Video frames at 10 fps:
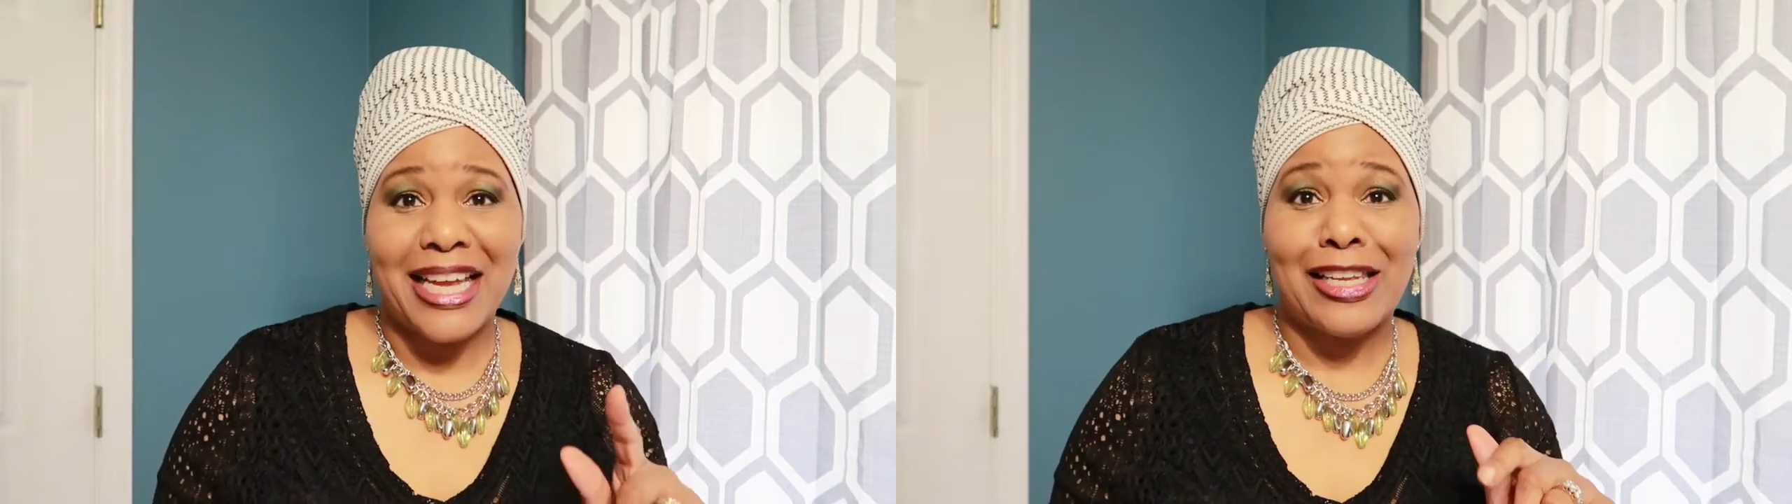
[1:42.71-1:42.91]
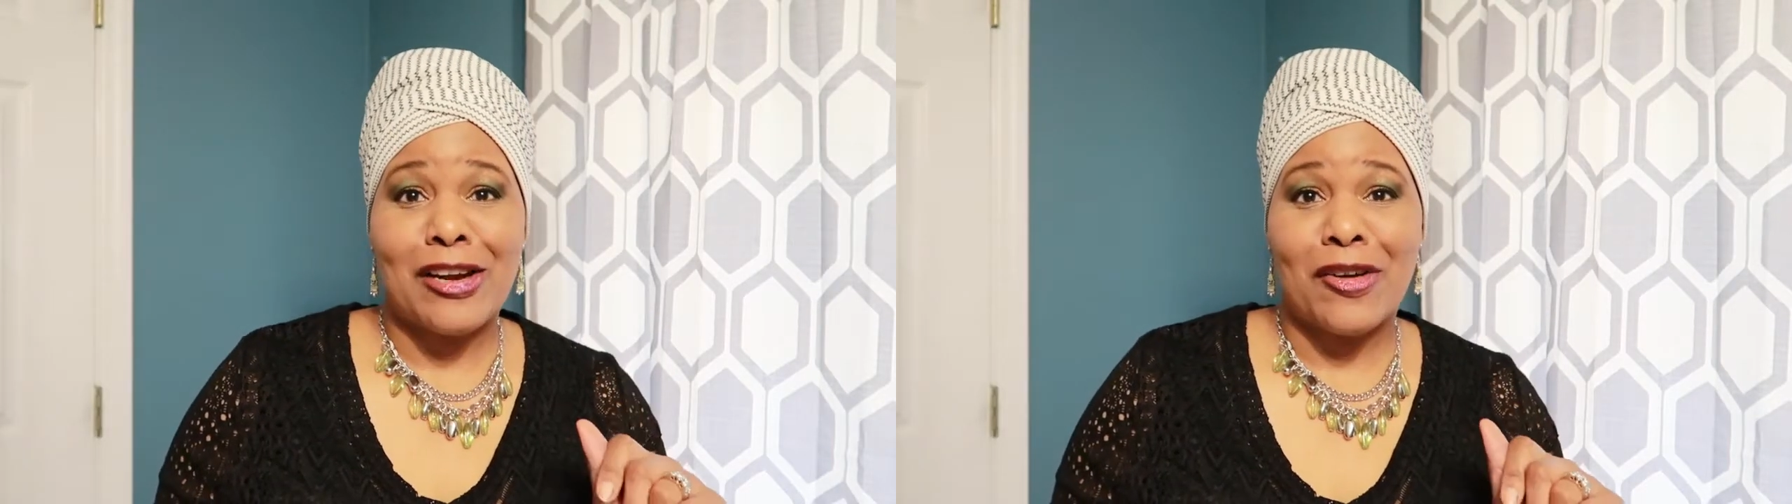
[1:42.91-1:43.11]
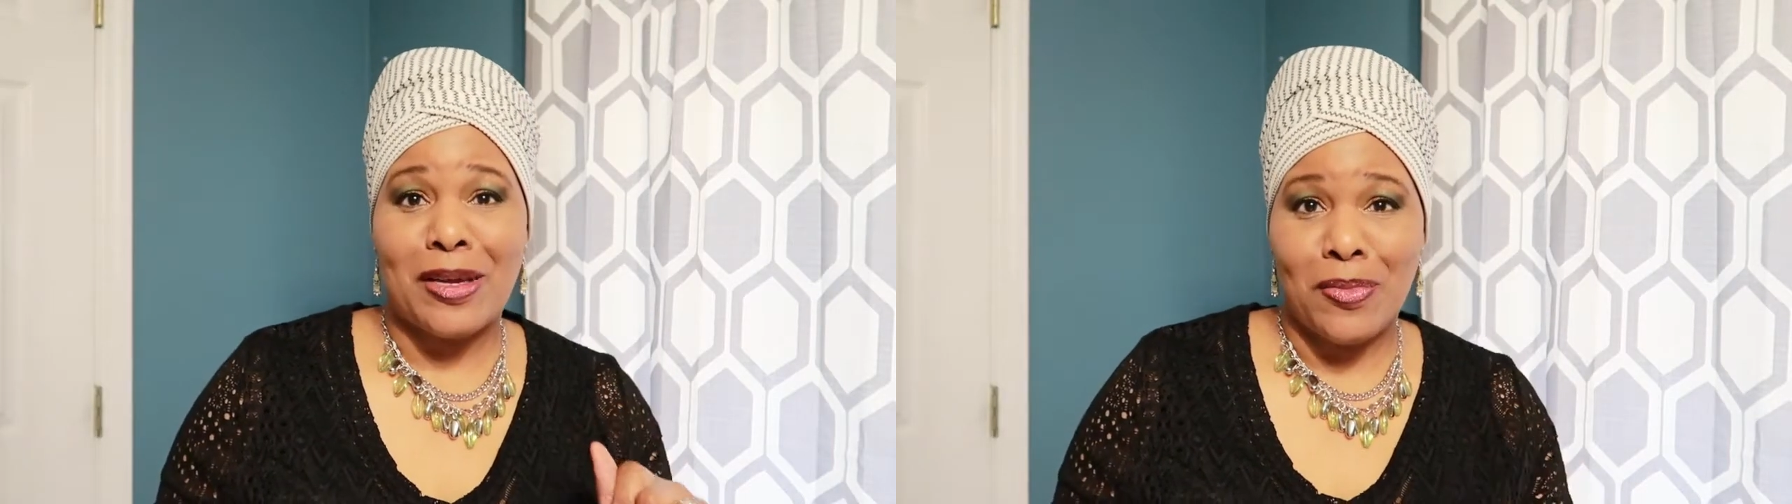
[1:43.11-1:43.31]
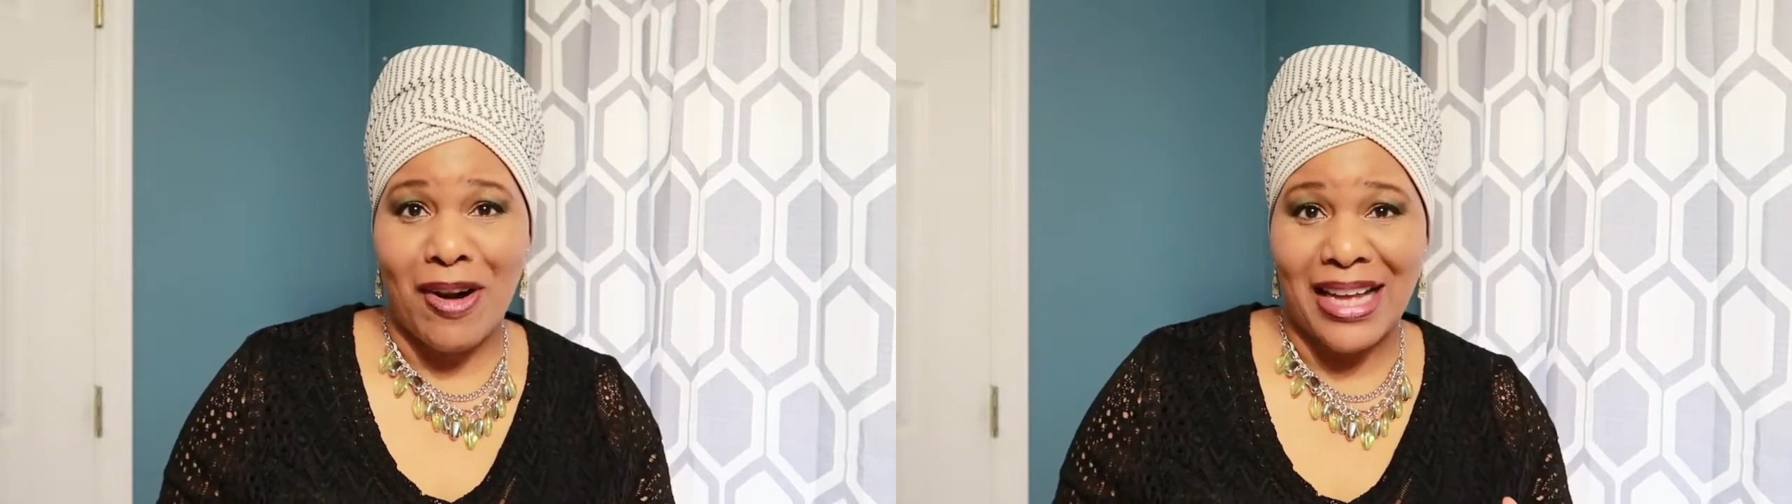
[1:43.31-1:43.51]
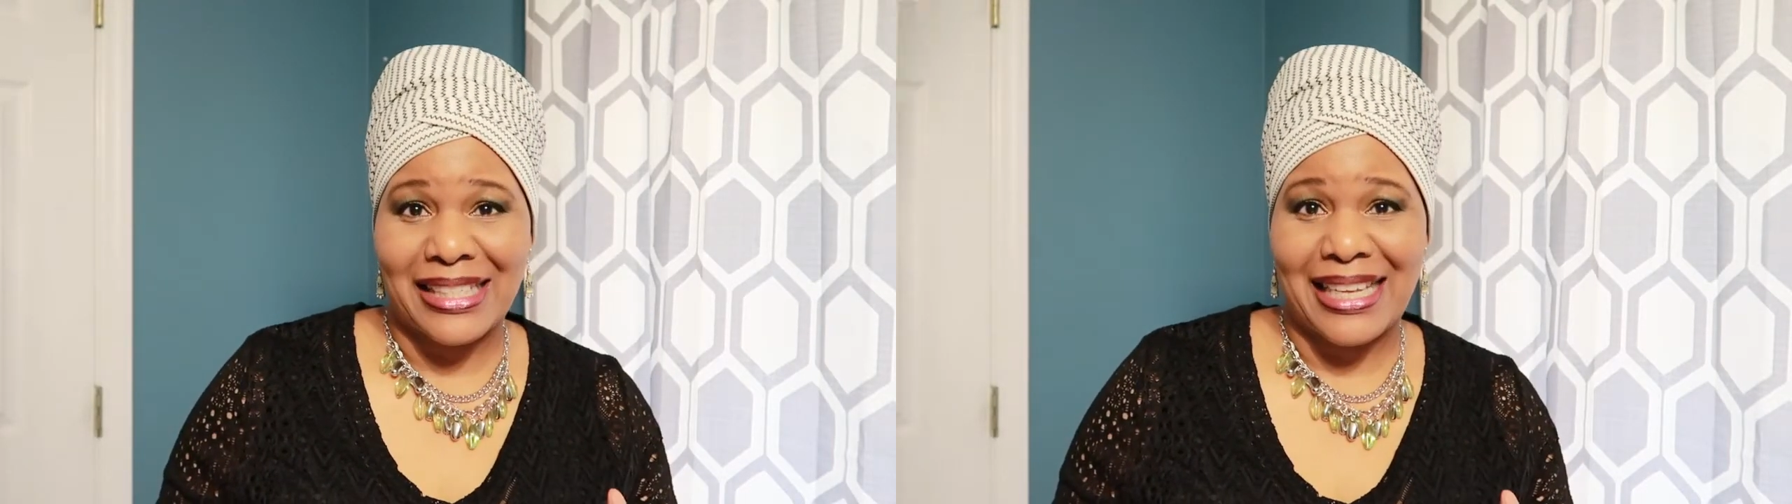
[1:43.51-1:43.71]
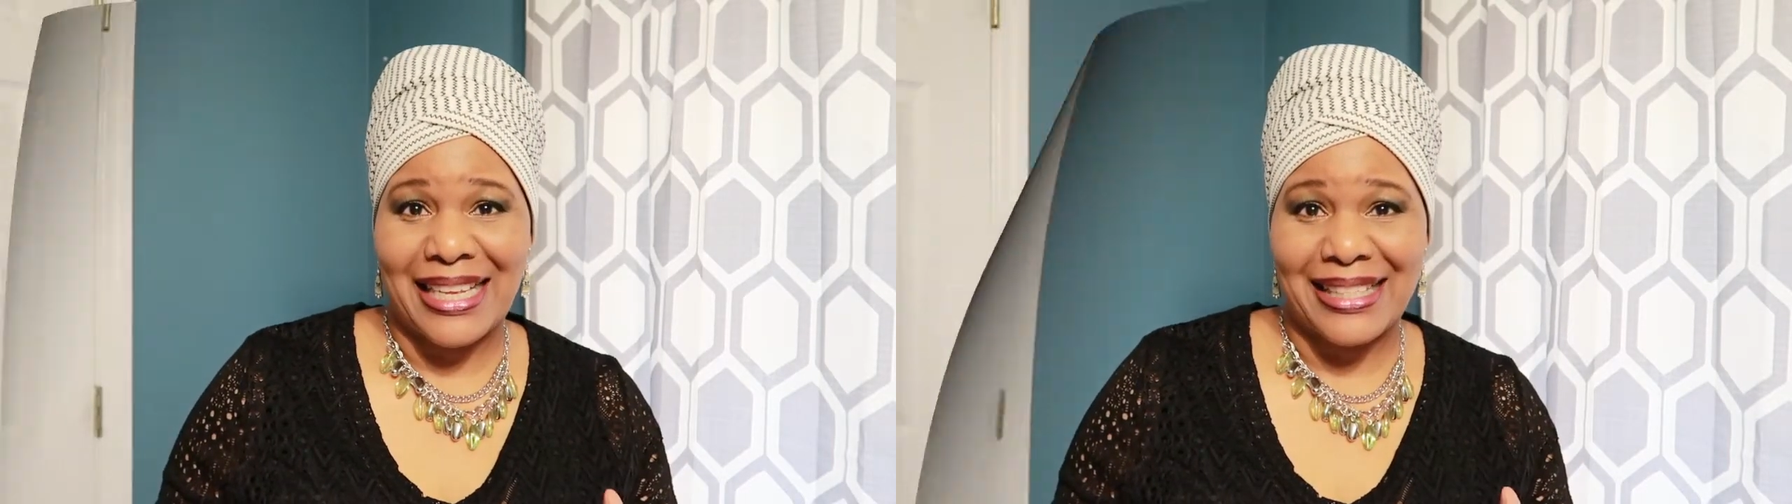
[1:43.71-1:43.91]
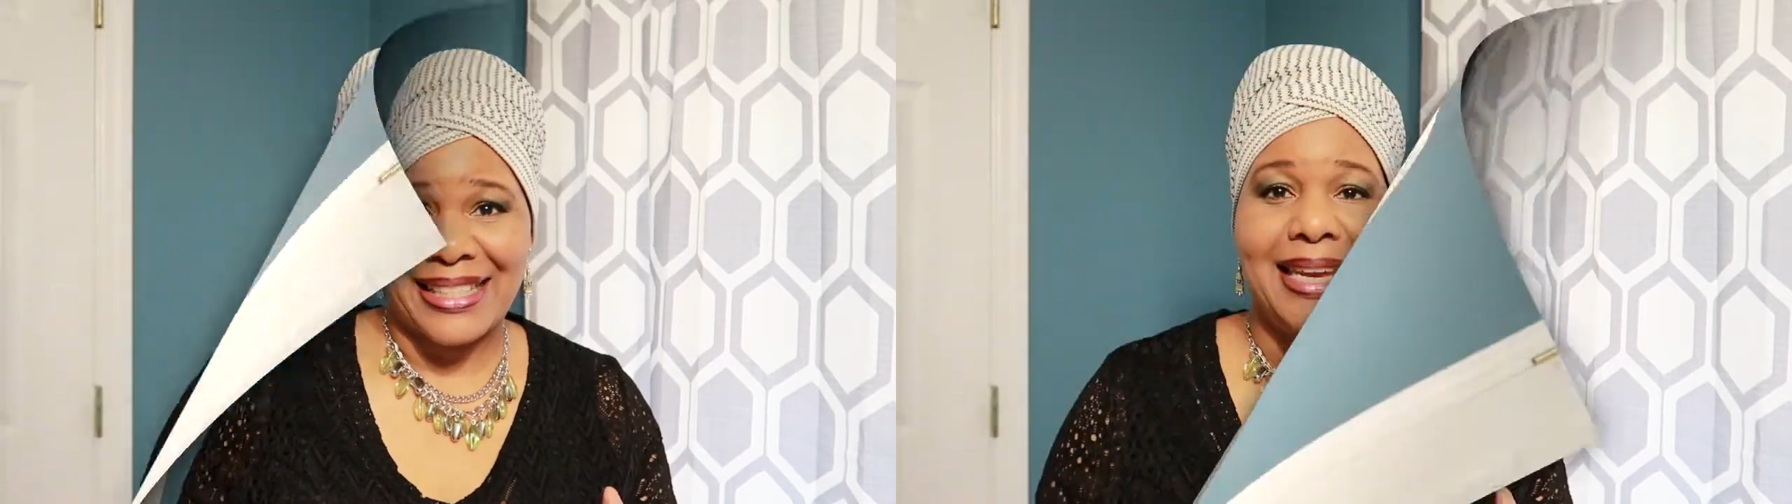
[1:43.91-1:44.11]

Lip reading: and learning process.